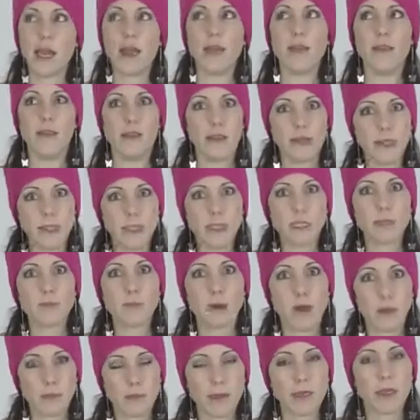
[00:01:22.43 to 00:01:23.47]
this is
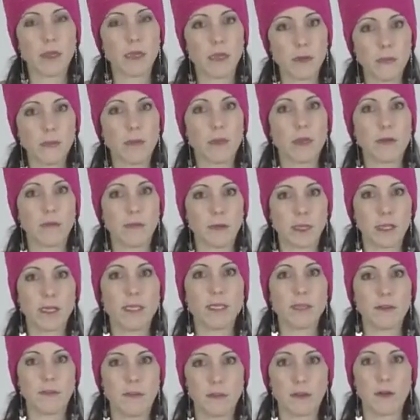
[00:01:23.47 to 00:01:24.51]
probably going to be a really
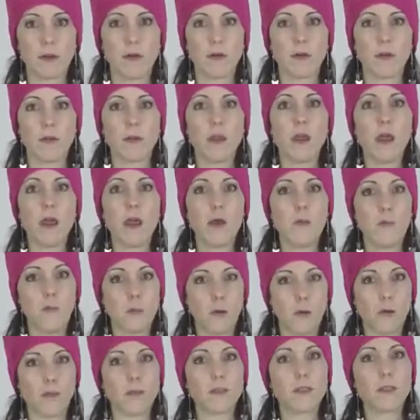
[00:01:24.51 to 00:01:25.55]
difficult
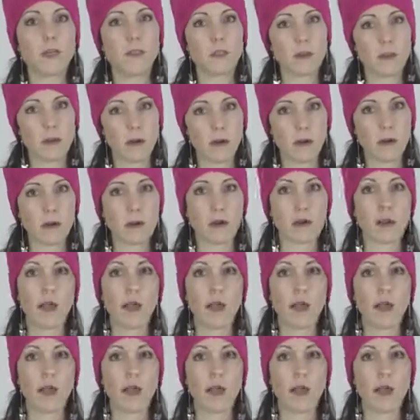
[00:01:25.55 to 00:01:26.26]
move to learn